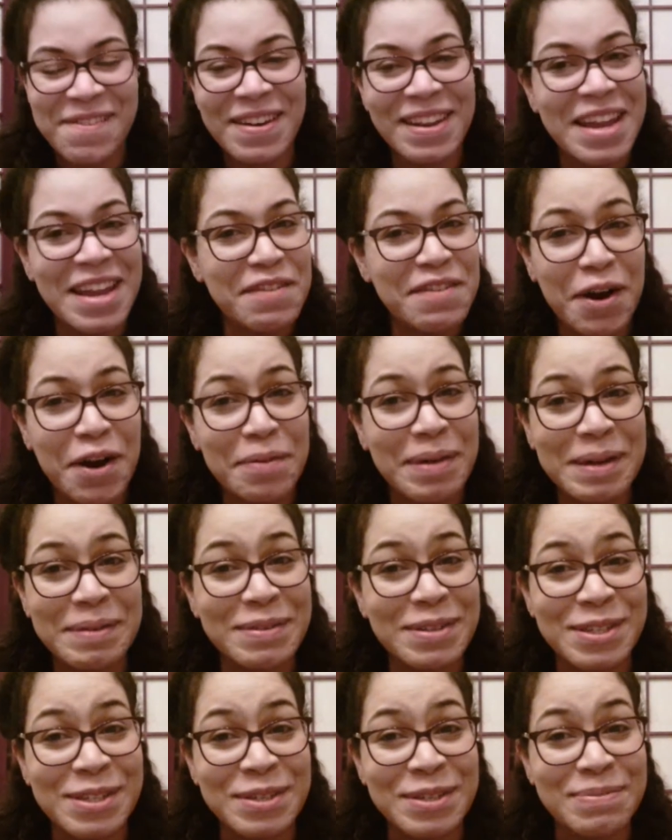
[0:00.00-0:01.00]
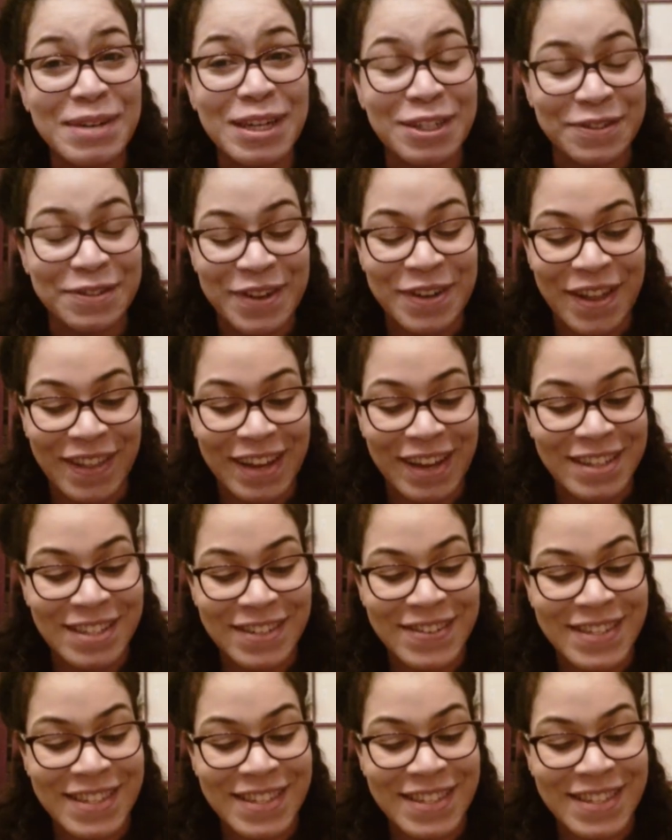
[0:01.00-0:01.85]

And we love our babies too much for all that,